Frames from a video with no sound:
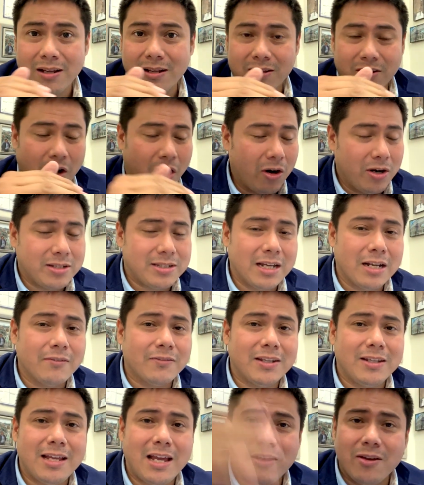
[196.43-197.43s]
The hardest thing of
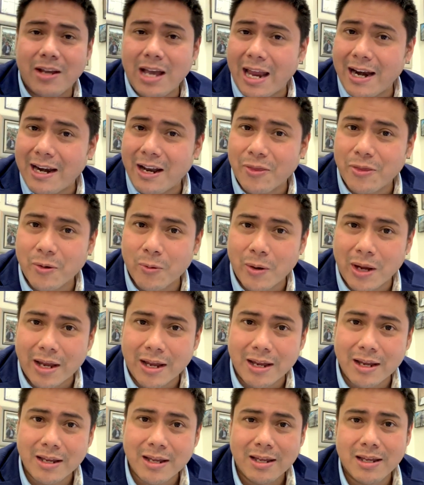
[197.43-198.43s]
the day, you got it out the way.
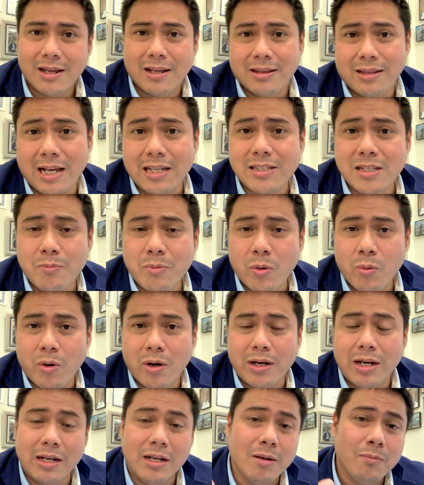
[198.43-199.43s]
That's number
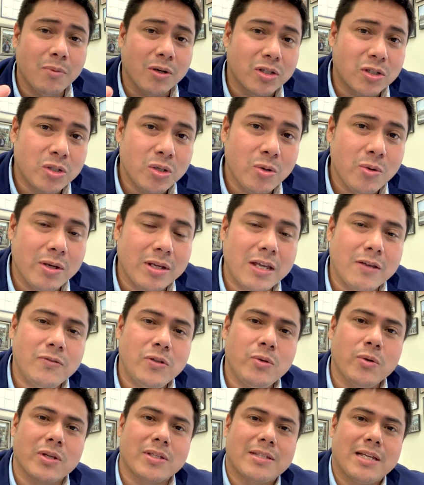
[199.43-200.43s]
one. And number two, it gives
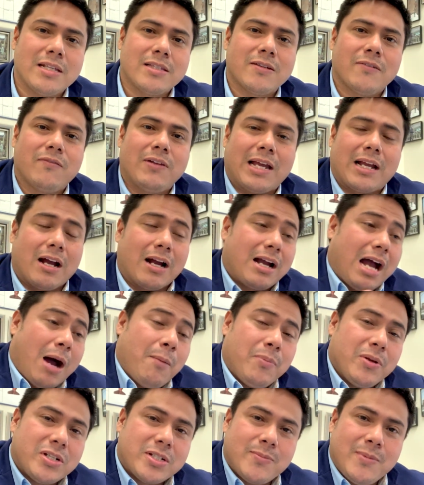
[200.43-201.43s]
you a sense of like
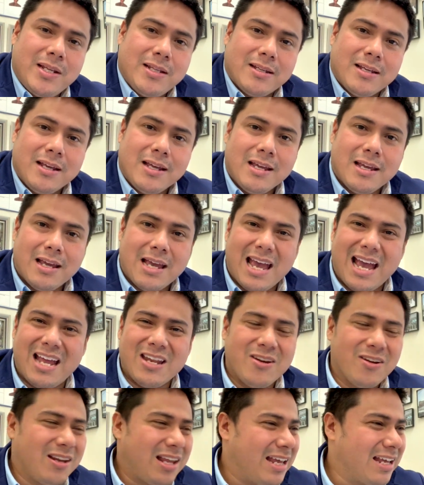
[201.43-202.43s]
accomplishment.
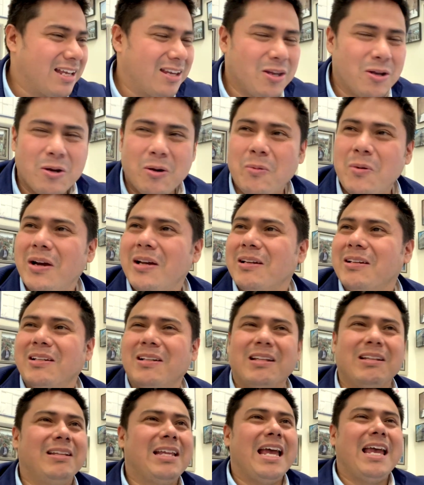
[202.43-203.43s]
And you're like, you know what?
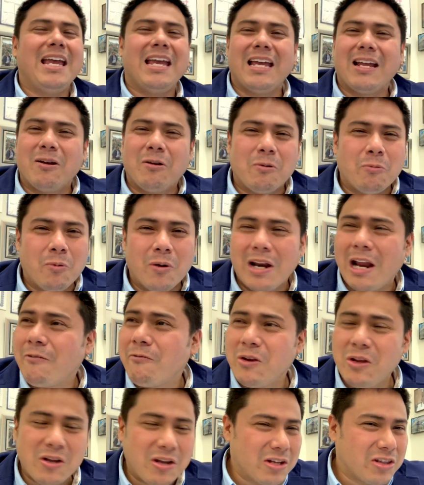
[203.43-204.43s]

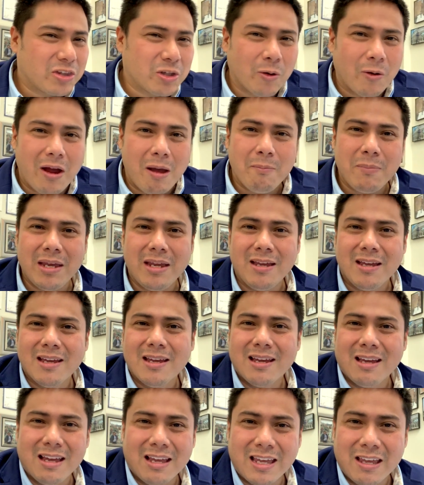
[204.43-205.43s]
Whatever you could throw at me,
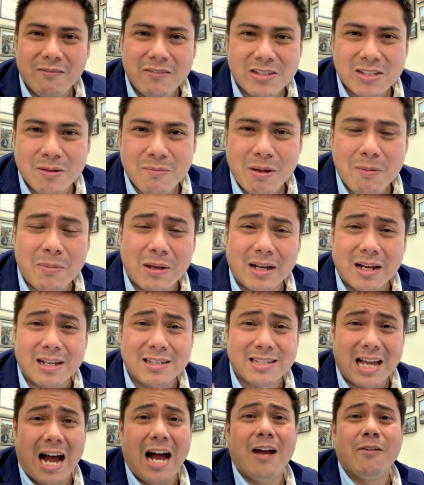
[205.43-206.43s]
give it to me,
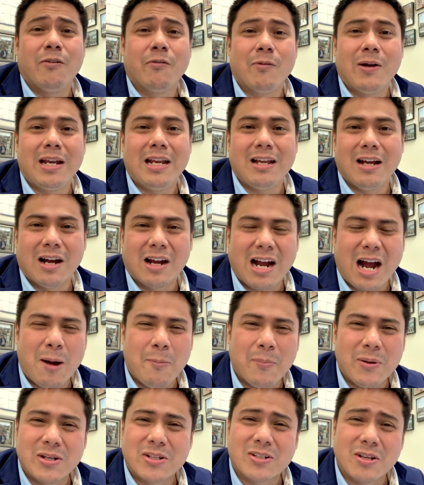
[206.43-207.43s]
because I've already
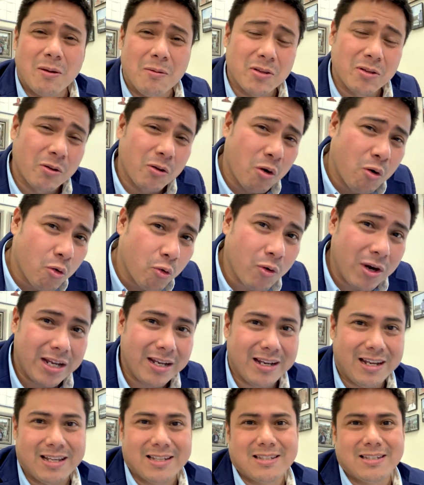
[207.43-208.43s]
accomplished
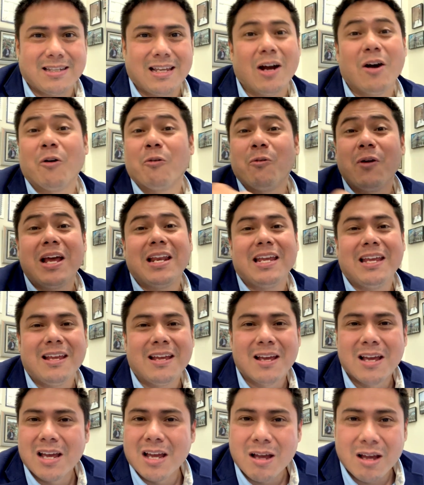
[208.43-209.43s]
greatness
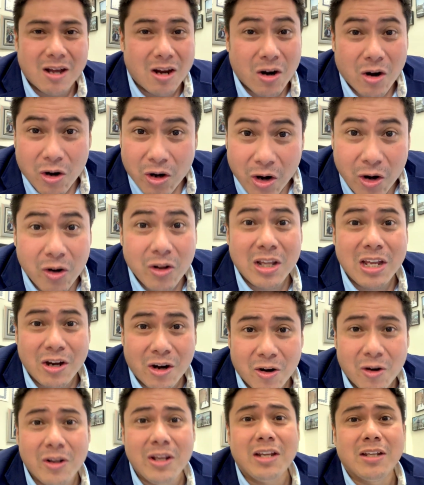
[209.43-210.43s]
already
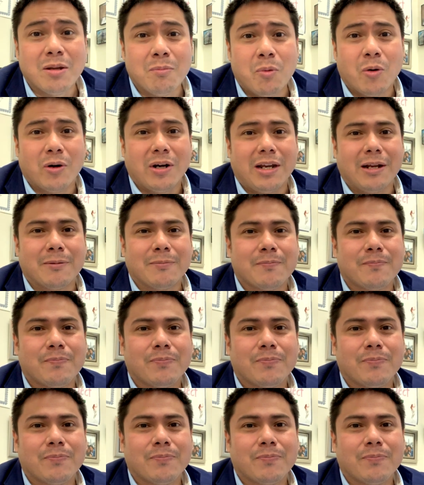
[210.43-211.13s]
early in the morning.